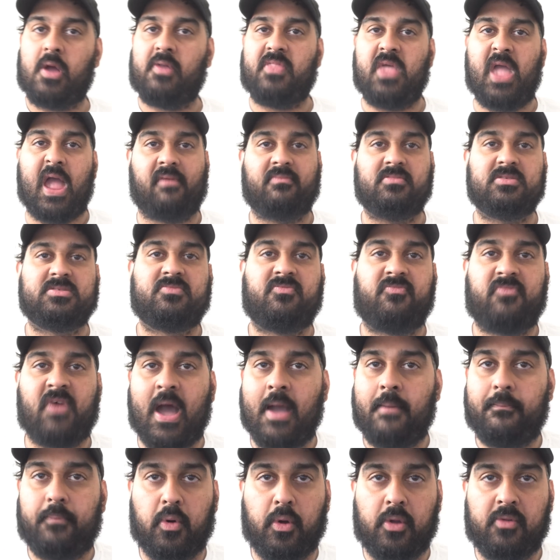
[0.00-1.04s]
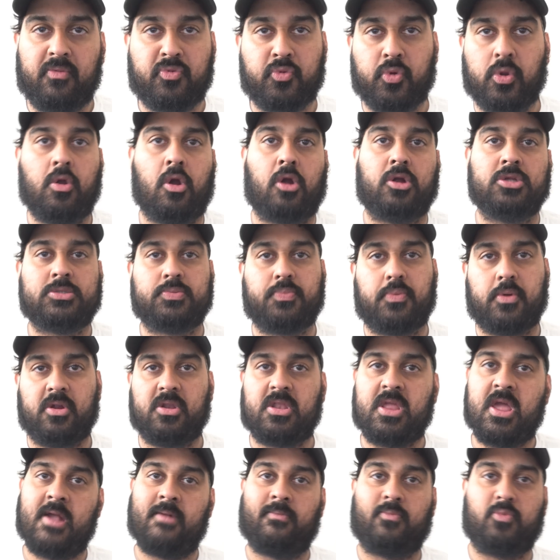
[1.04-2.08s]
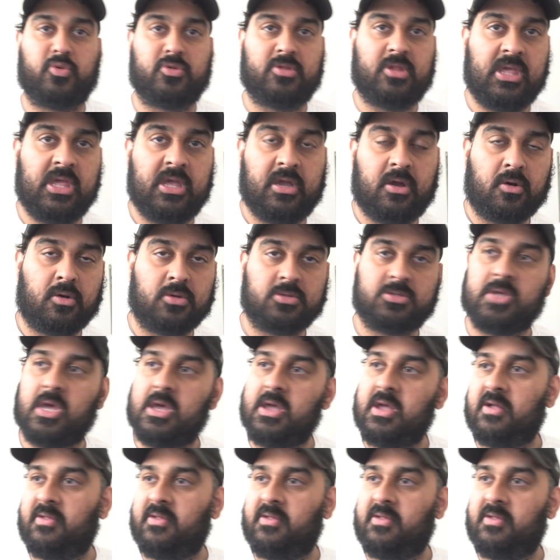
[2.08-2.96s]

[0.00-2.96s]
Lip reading: They average 5.3 yards per attempt with the Eagles.